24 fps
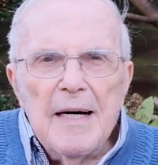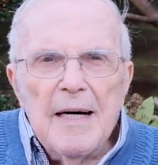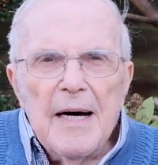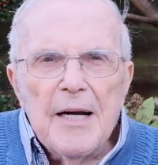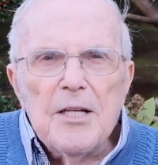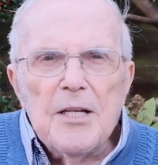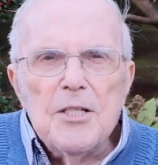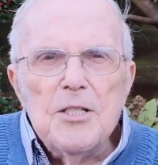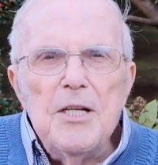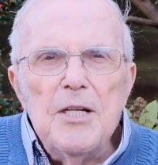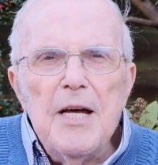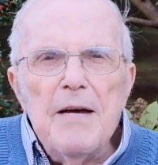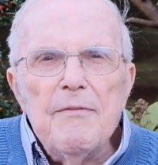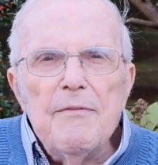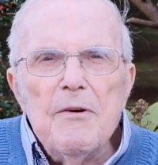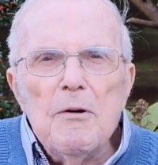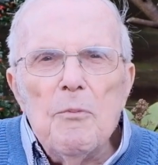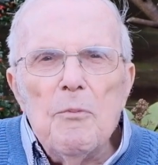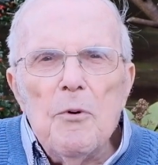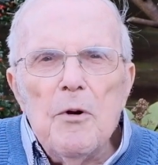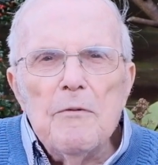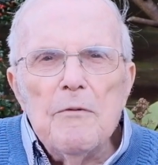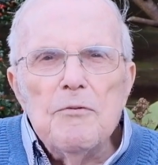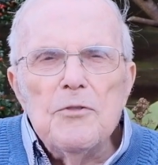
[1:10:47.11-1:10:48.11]
And as
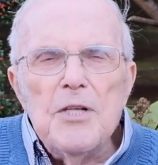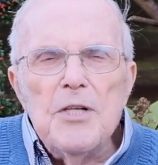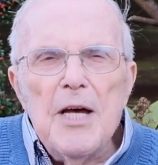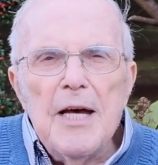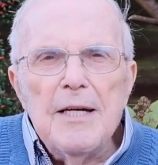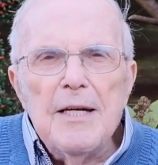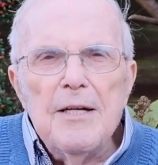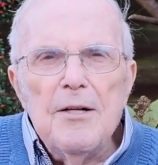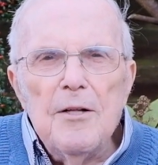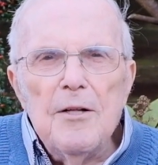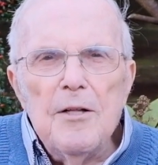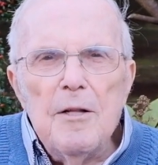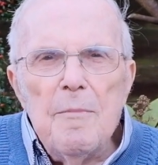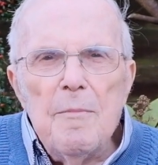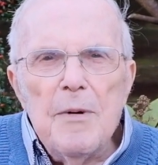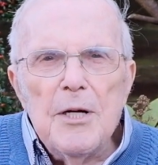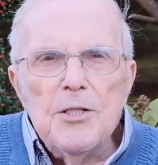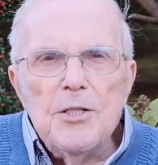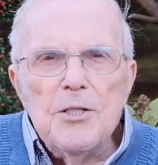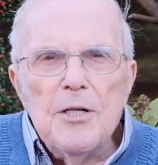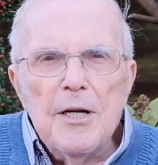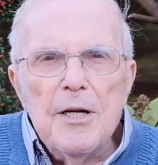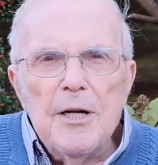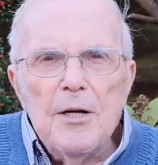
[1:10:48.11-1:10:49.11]
David would have said to the
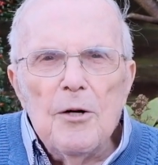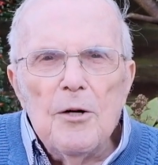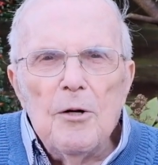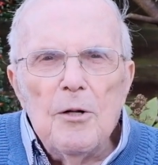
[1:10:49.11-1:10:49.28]
mission in